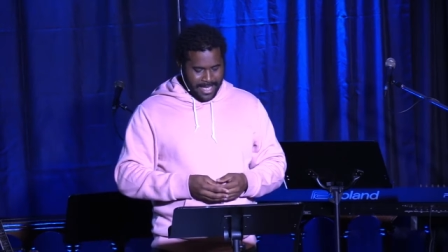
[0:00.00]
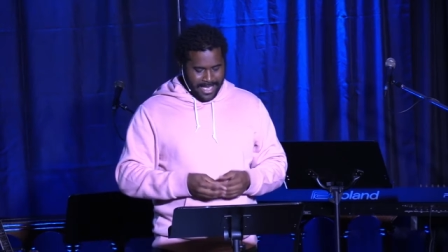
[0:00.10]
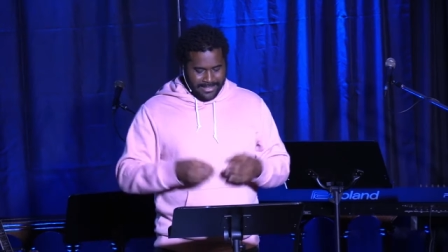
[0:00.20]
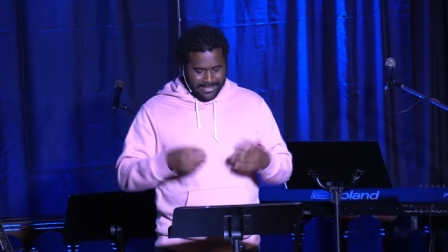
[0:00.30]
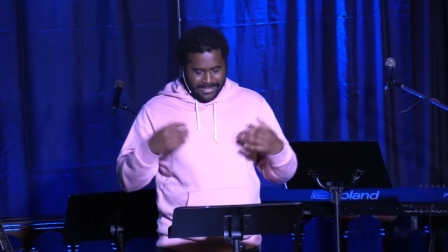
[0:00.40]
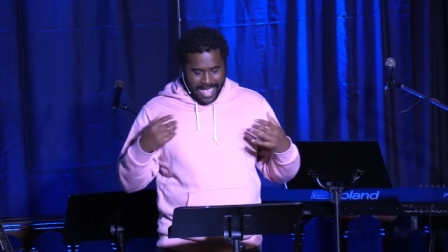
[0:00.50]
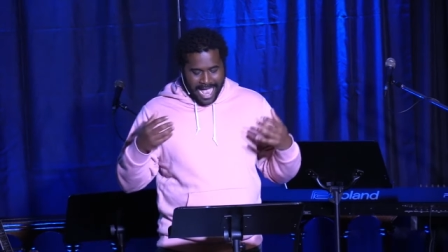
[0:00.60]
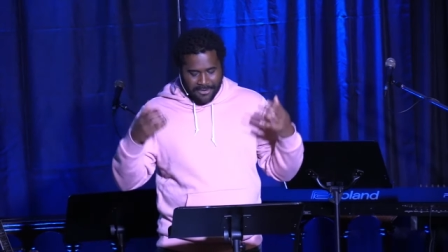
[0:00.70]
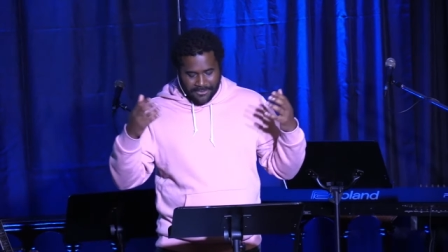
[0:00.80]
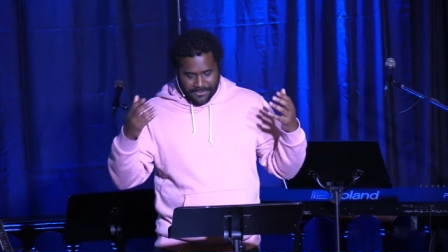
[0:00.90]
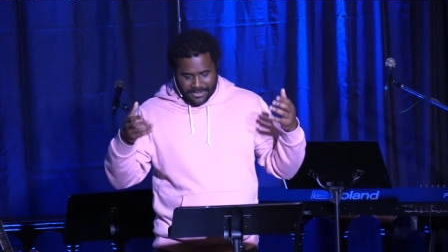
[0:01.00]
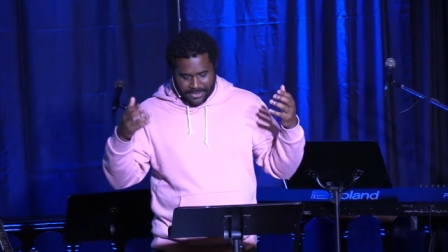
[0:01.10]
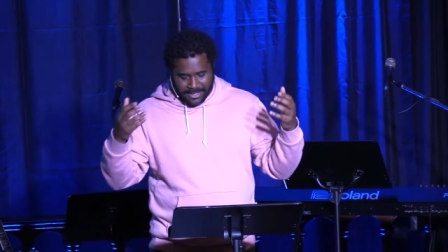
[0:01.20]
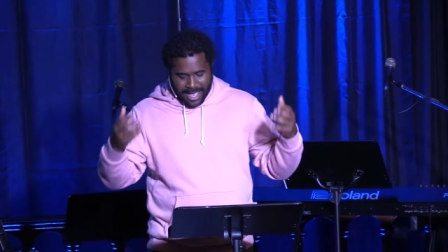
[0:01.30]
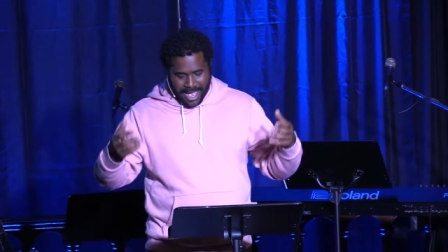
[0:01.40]
a
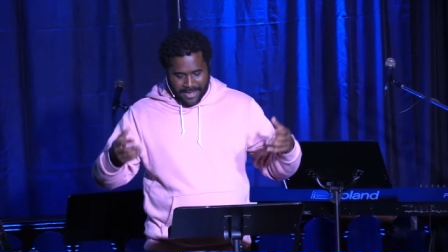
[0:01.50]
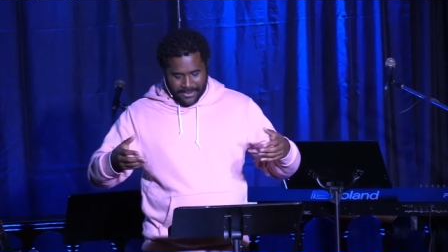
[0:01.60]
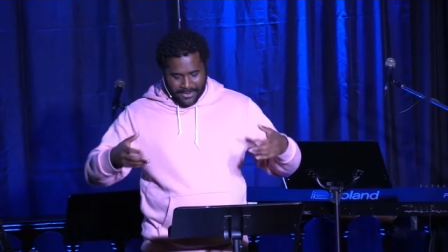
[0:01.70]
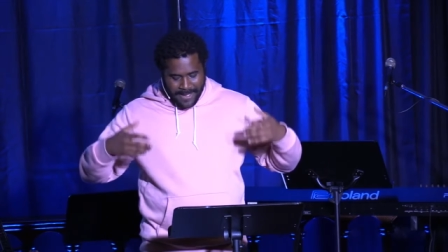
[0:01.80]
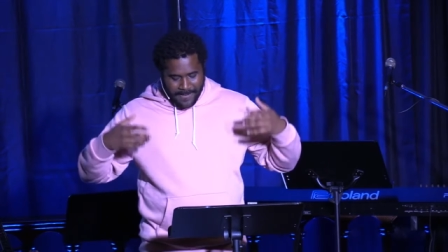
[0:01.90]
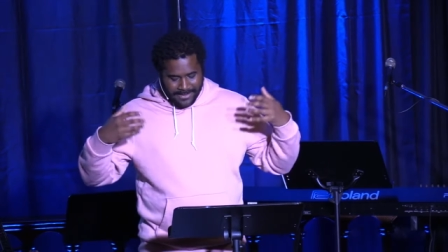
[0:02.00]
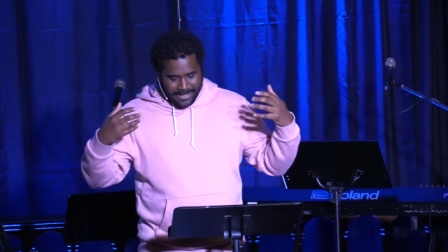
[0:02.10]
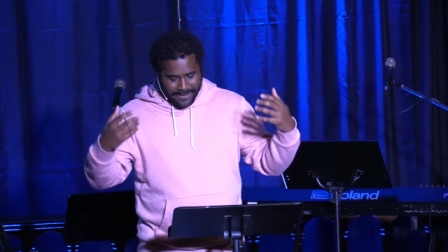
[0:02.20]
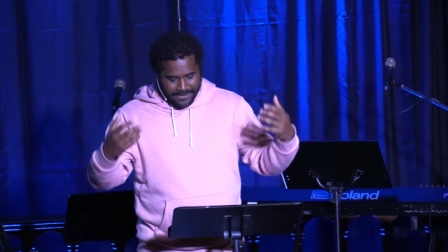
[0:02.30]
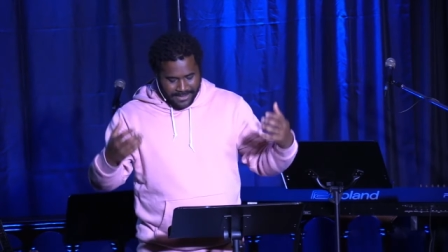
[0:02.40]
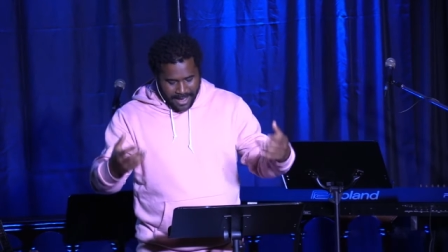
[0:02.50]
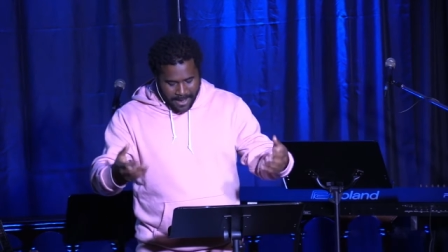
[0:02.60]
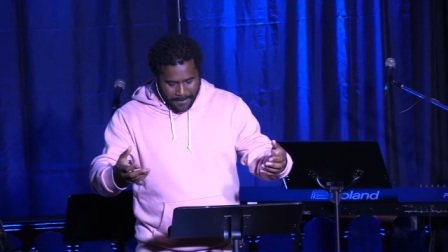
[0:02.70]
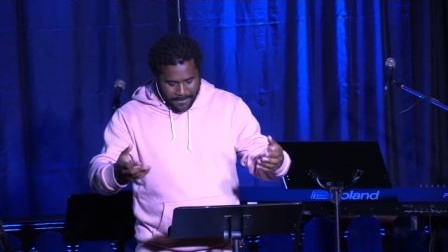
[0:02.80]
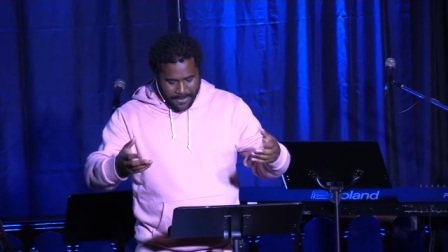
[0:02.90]
sacrificial God who gives
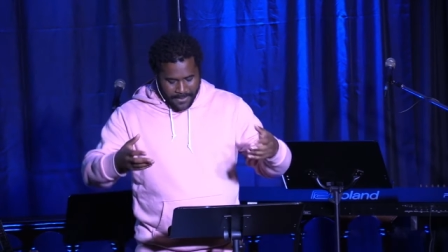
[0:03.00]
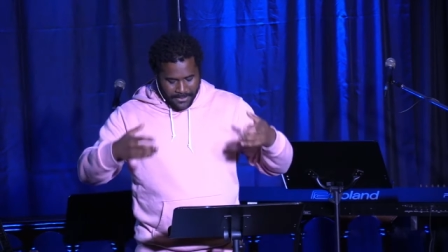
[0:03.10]
up,